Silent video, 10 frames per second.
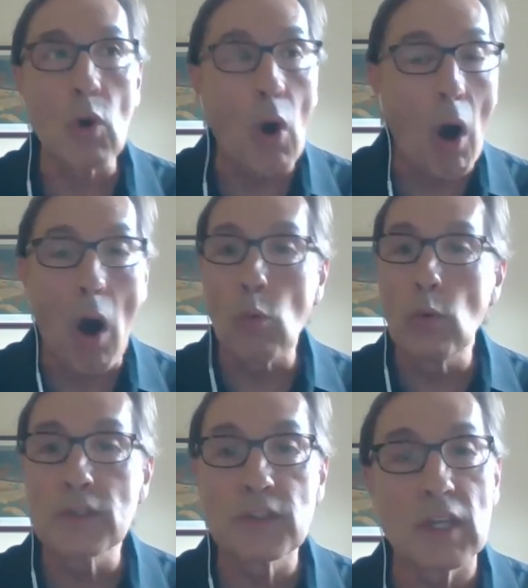And we're
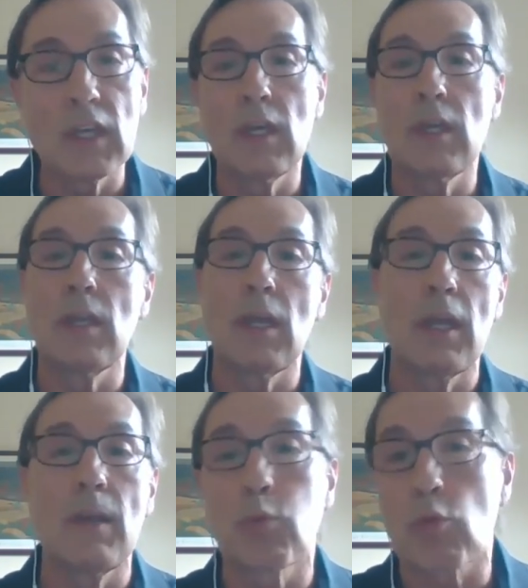always
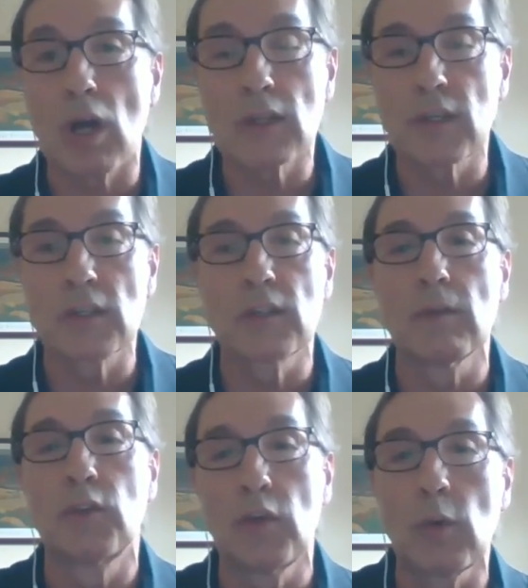in a
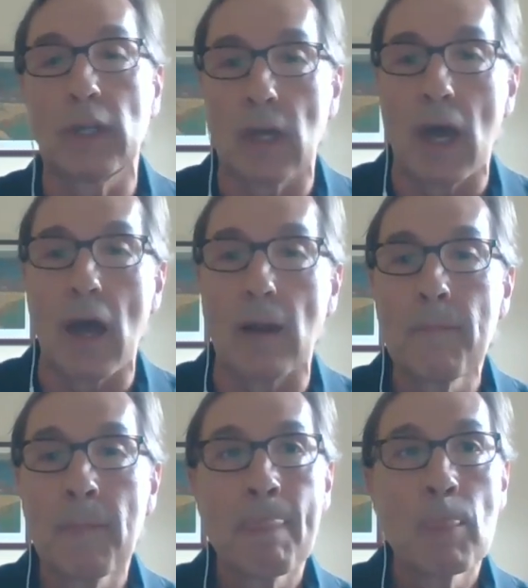process of doing
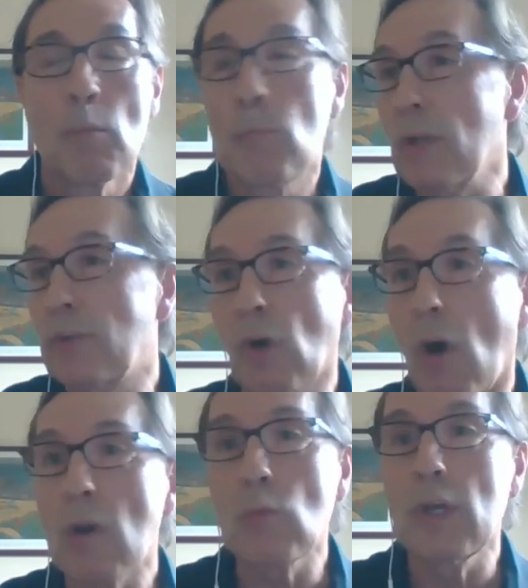that.
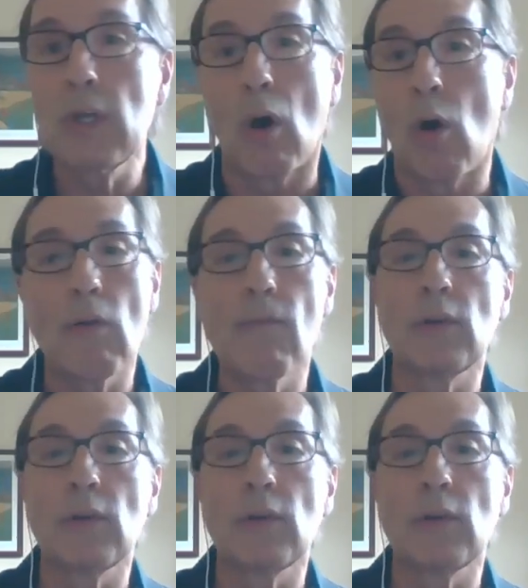But Darwin,